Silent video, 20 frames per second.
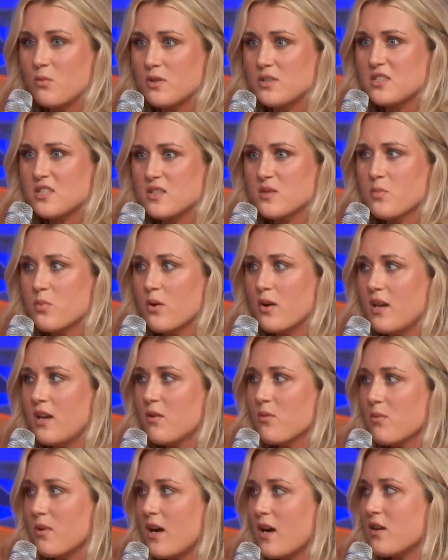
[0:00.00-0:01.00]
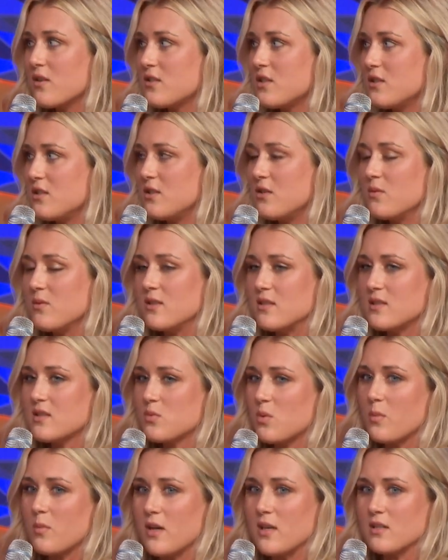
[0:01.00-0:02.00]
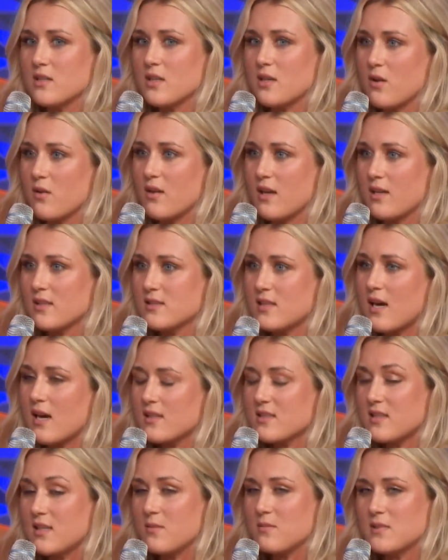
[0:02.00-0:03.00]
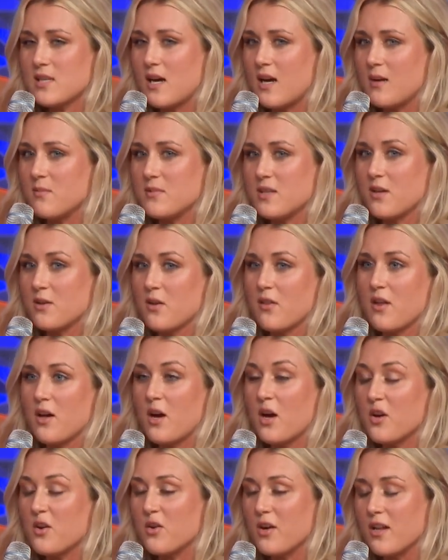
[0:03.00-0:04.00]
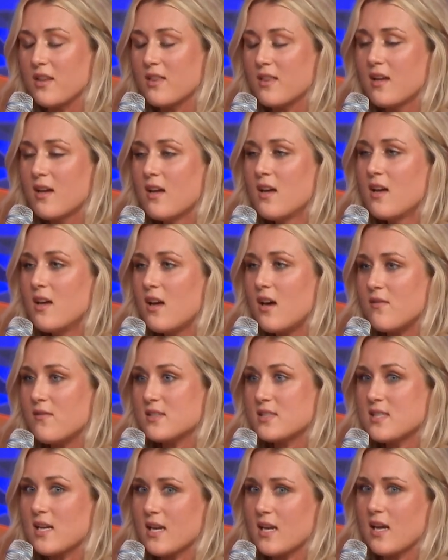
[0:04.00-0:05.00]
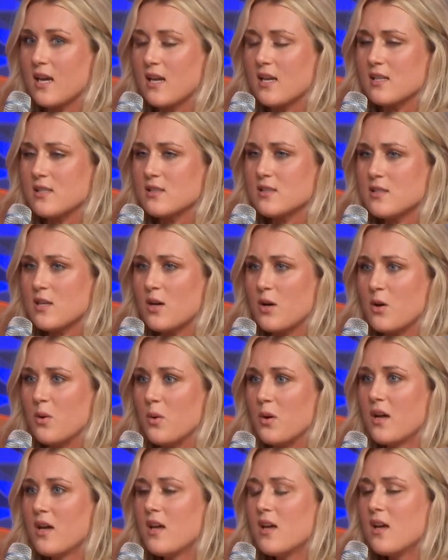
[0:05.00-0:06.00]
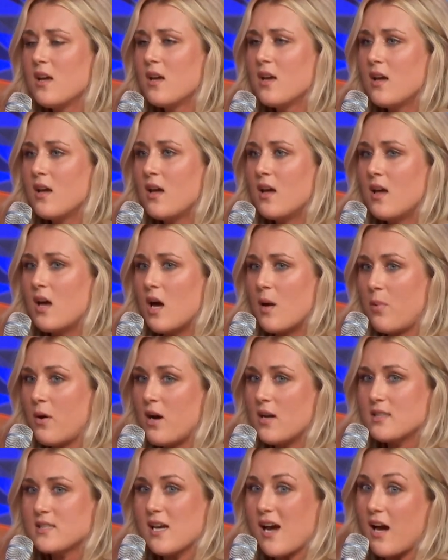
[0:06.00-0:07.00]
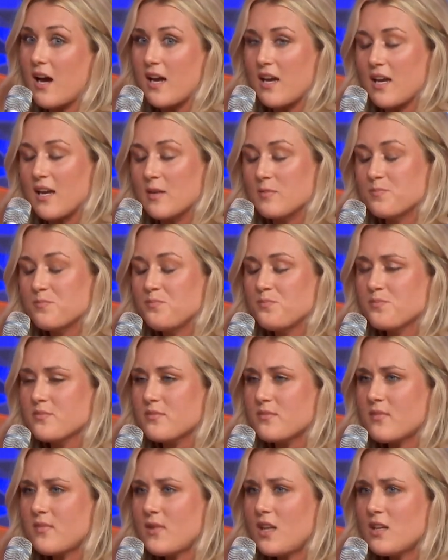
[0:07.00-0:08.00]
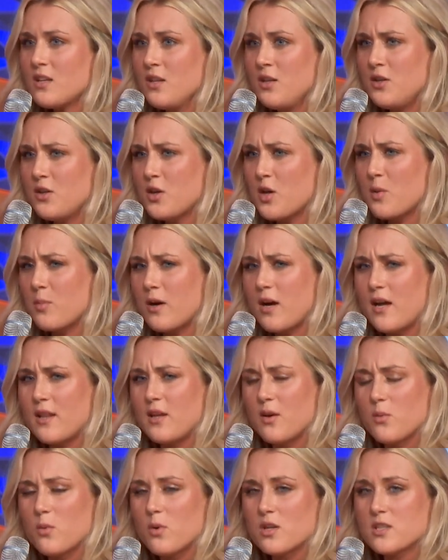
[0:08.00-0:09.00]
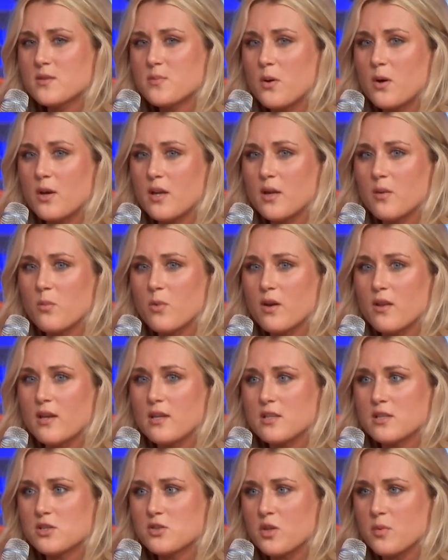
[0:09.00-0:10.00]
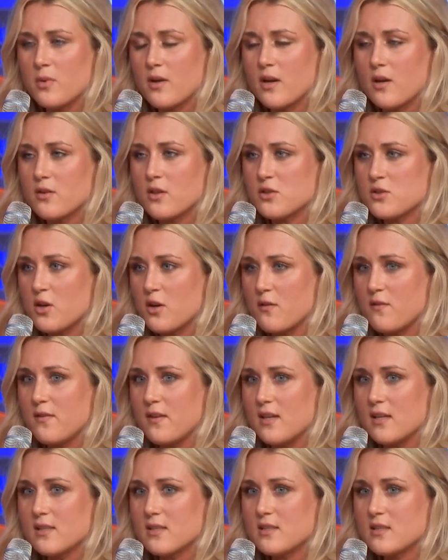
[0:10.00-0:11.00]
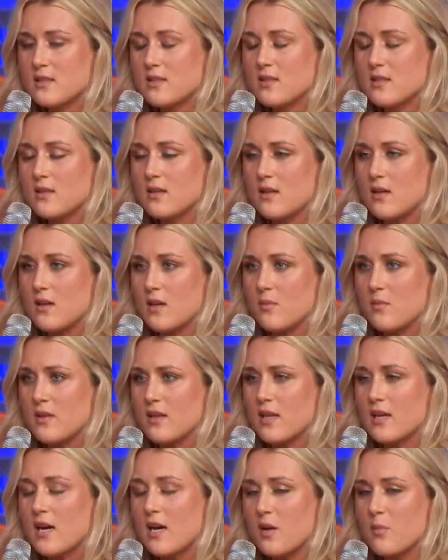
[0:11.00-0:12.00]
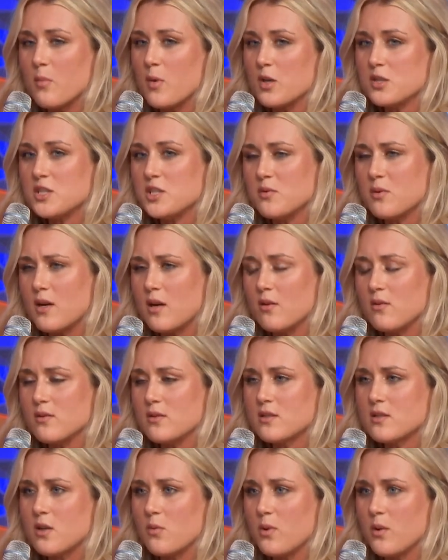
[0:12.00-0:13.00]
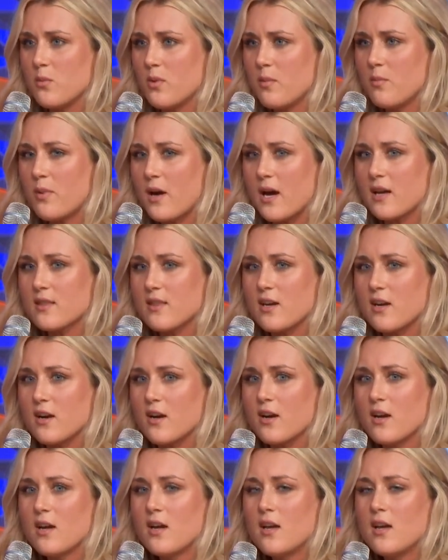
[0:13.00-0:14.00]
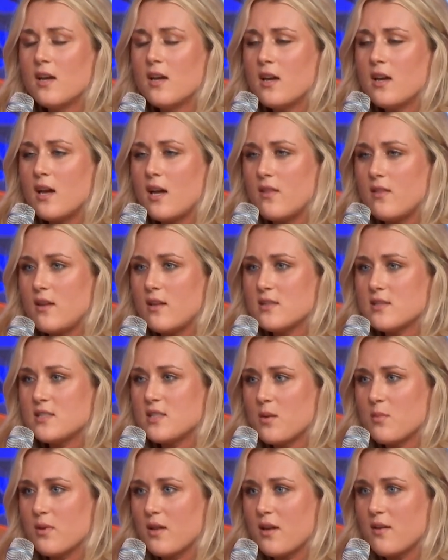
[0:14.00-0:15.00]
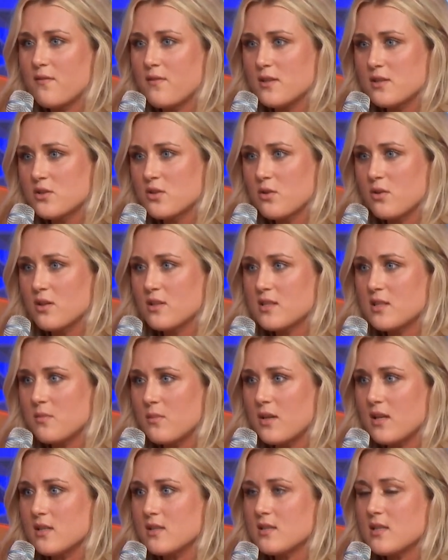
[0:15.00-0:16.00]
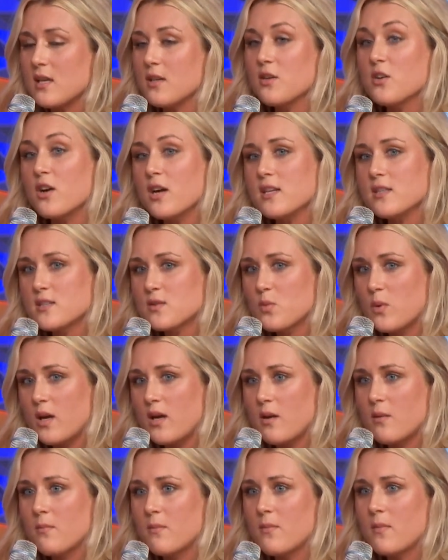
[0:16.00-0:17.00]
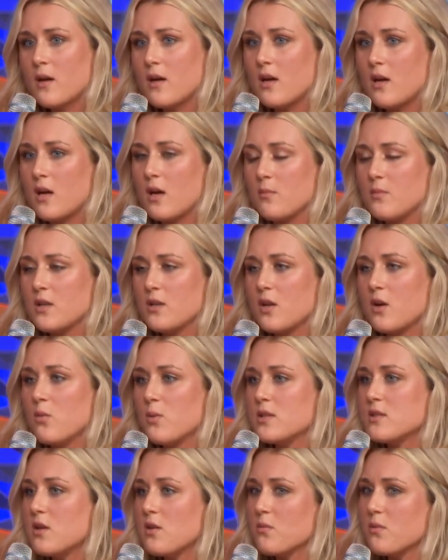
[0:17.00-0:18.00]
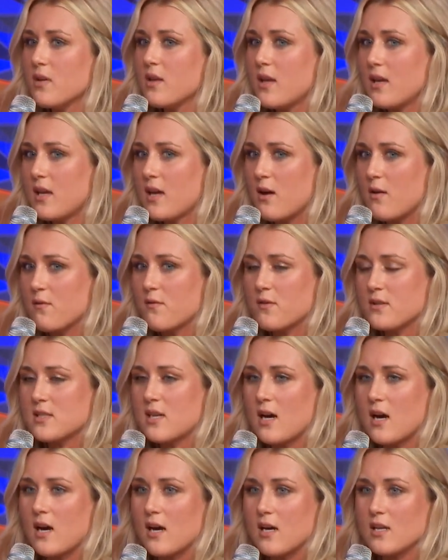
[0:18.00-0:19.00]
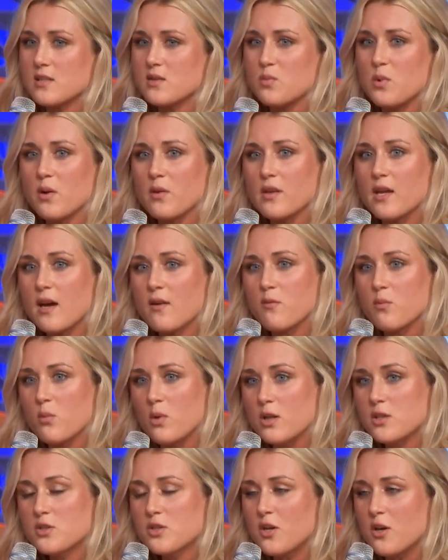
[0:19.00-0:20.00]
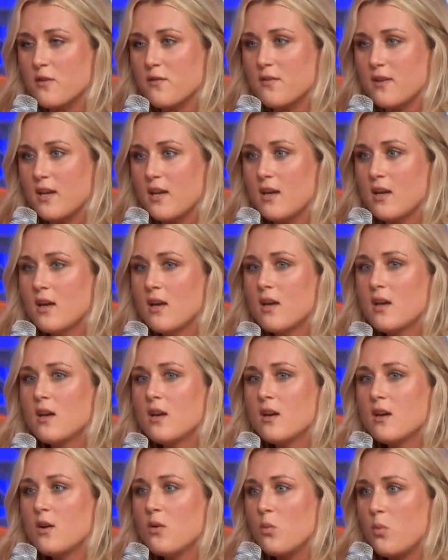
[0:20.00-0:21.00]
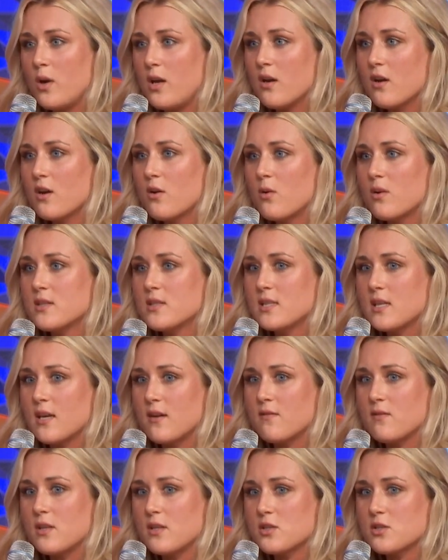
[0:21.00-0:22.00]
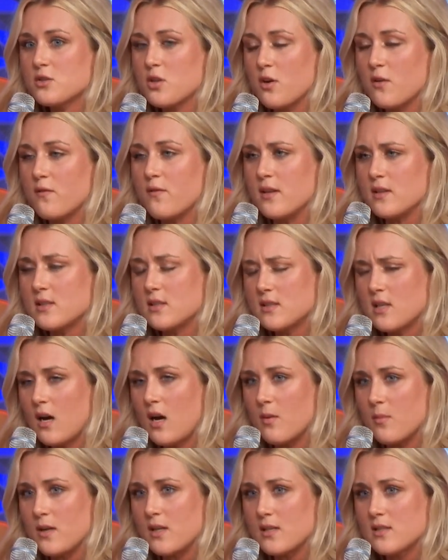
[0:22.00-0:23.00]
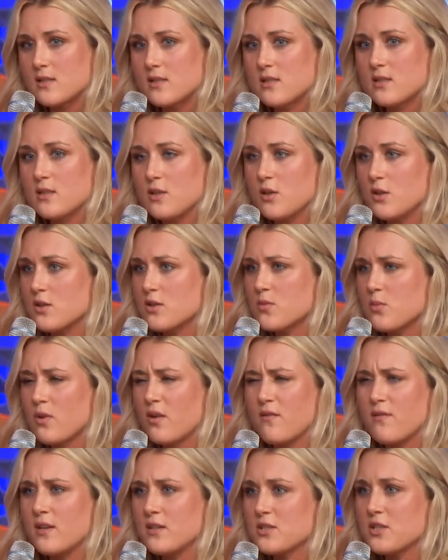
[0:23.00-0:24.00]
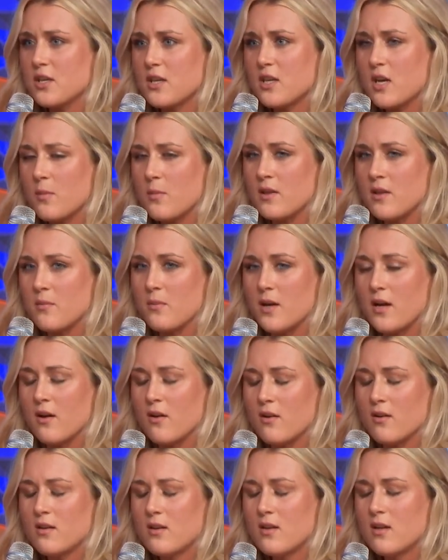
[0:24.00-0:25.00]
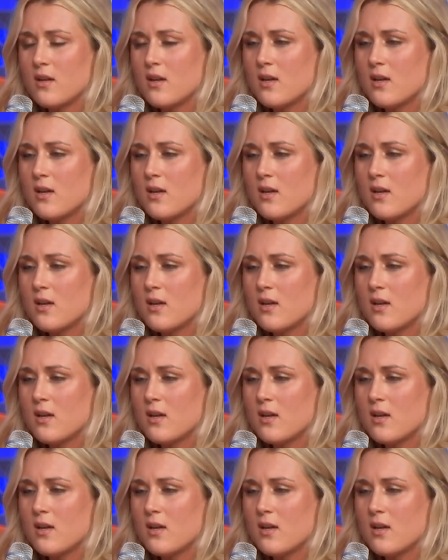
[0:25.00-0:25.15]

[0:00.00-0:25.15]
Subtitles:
which is pretty rare to do in swimming, to go the exact same time down to the 100th of a second. And so upon tying, you go behind the awards podium where they distribute out the trophies, and they kind of march you out. And so we went back there, and the NCAA official looked at me and said, great swim. We don't really account for ties. We only have one trophy. We are going to give this trophy to Thomas. Yours will eventually come in the mail.